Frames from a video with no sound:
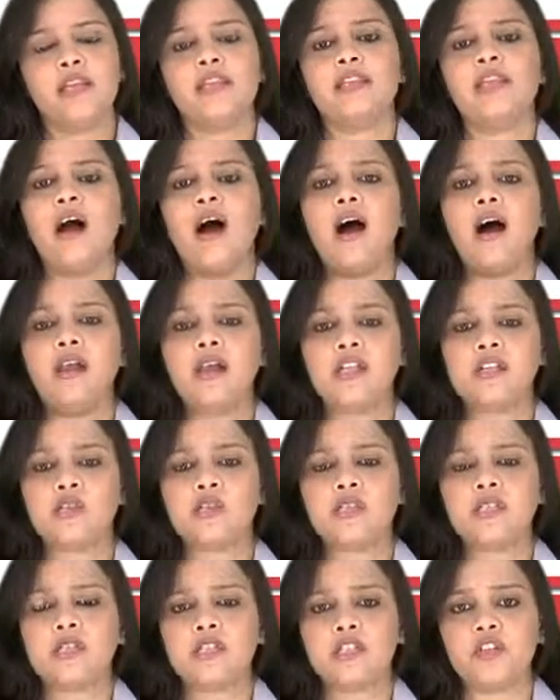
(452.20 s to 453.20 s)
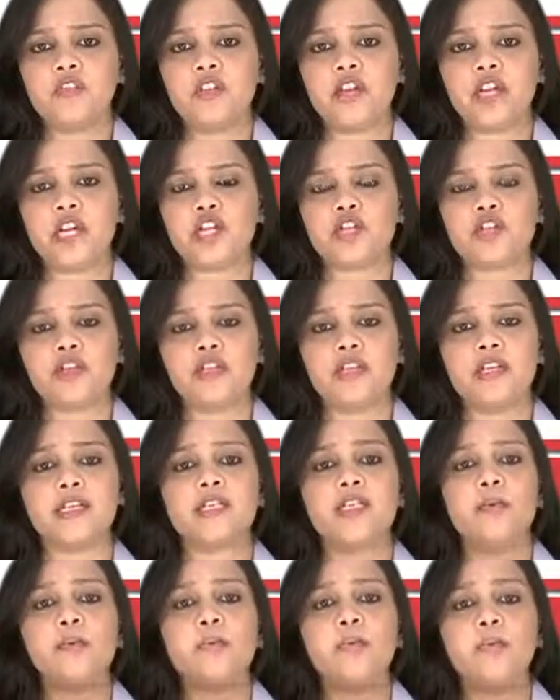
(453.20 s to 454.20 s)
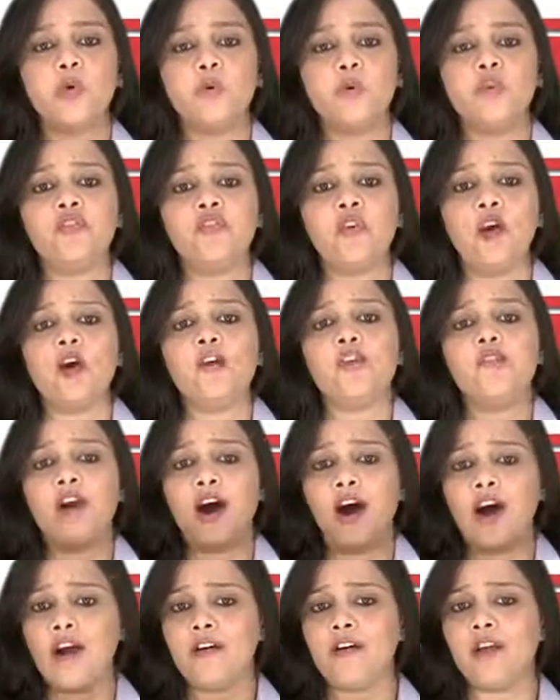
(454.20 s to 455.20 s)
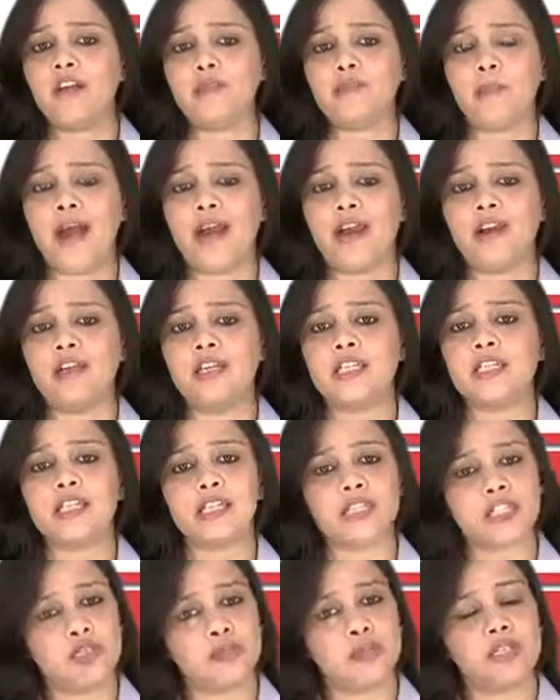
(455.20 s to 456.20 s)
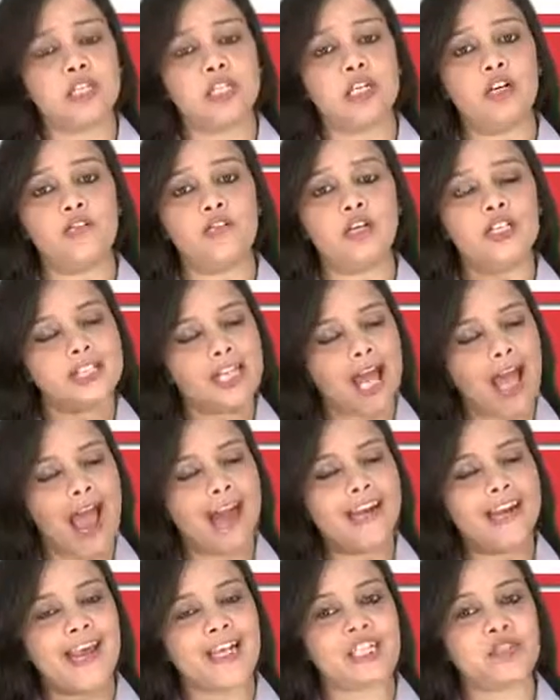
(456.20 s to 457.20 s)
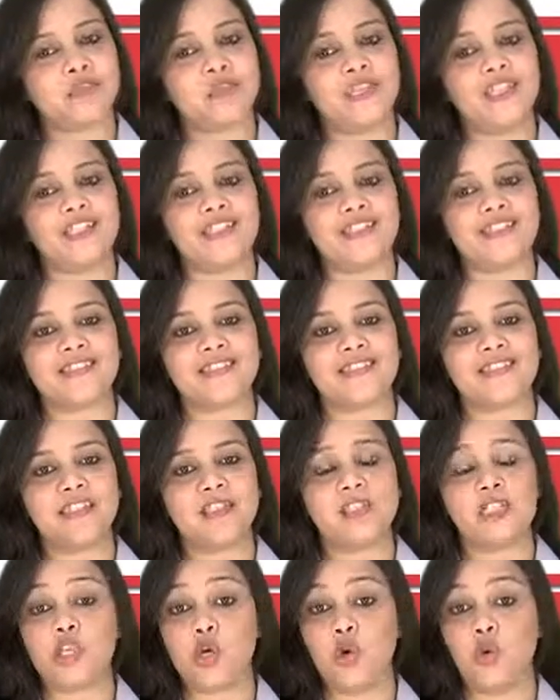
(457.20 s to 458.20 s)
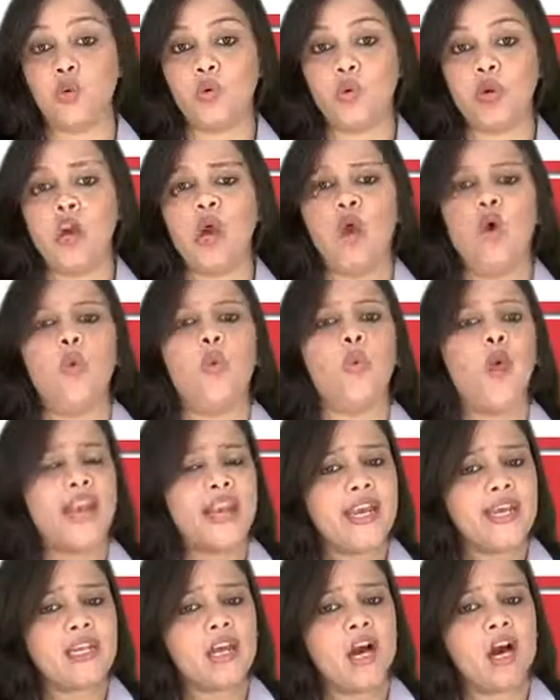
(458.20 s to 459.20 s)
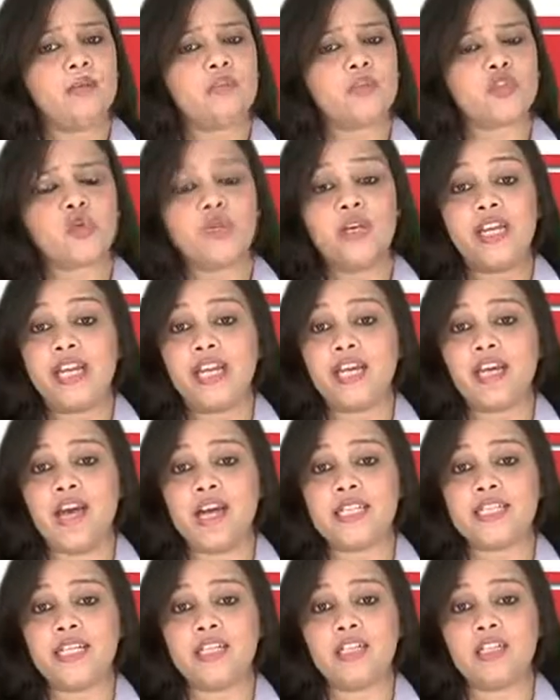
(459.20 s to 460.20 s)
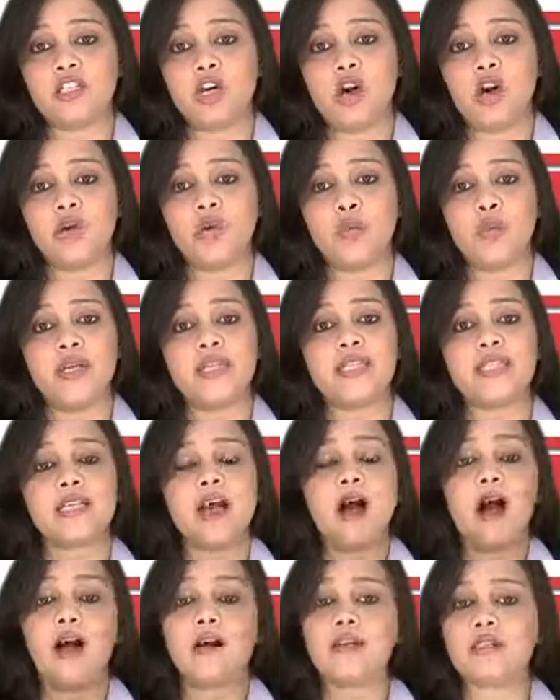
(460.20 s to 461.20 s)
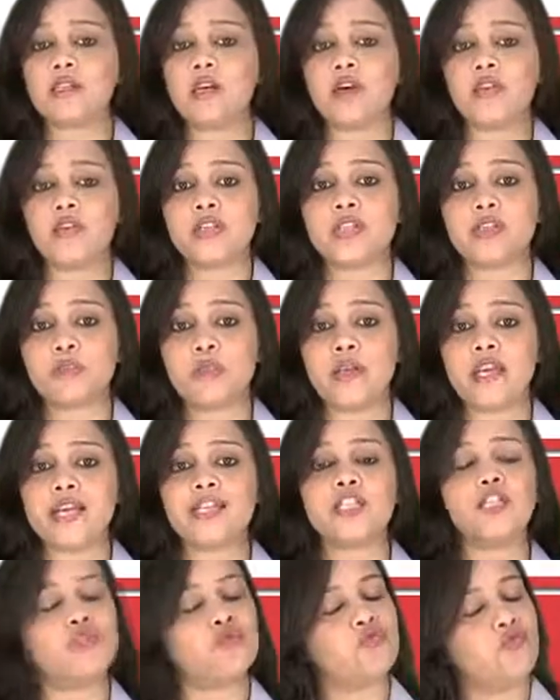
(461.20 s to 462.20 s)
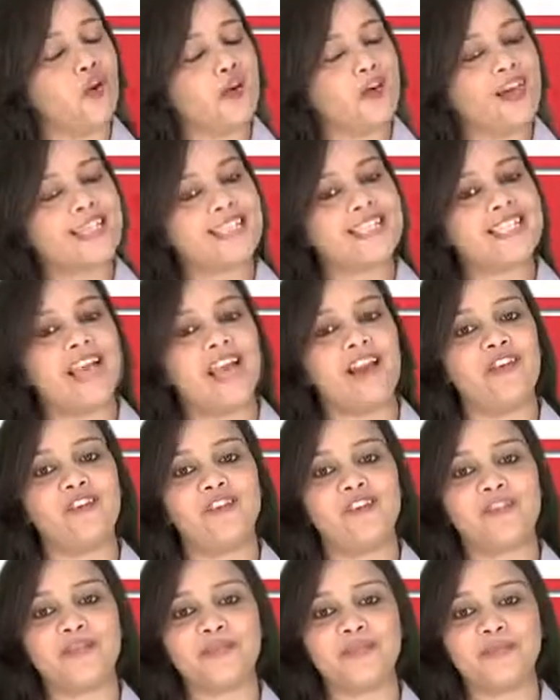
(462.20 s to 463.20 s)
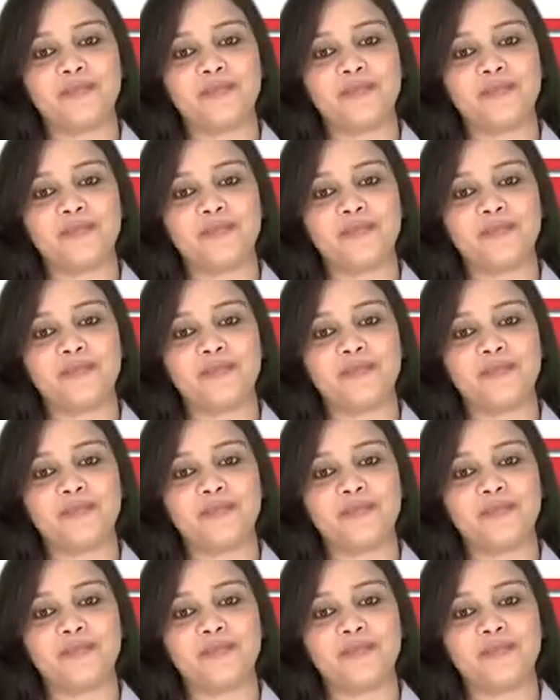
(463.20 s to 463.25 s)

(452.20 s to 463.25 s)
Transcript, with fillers: the ISO certification is a proof of our unparalleled customer service and expertise. So, when it comes to legalizing the documents, our service speaks for itself.